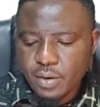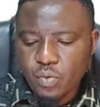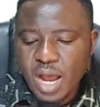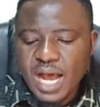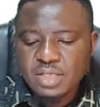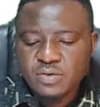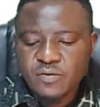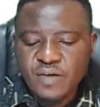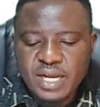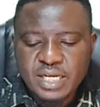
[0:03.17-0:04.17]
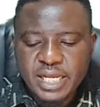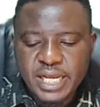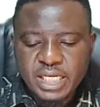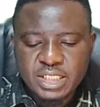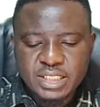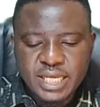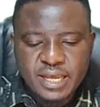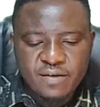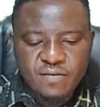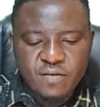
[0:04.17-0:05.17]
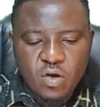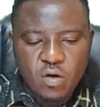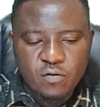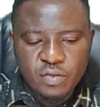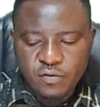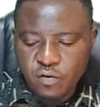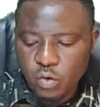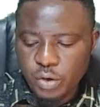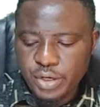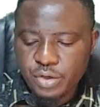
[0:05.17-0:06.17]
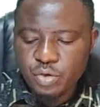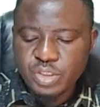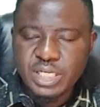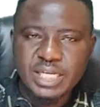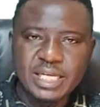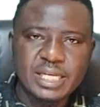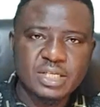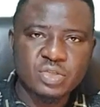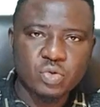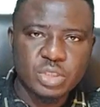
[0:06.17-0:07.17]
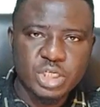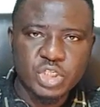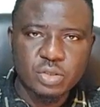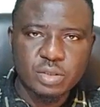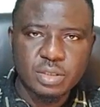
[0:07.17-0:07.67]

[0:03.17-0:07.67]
we are asked to find the HCF of the following using index notation.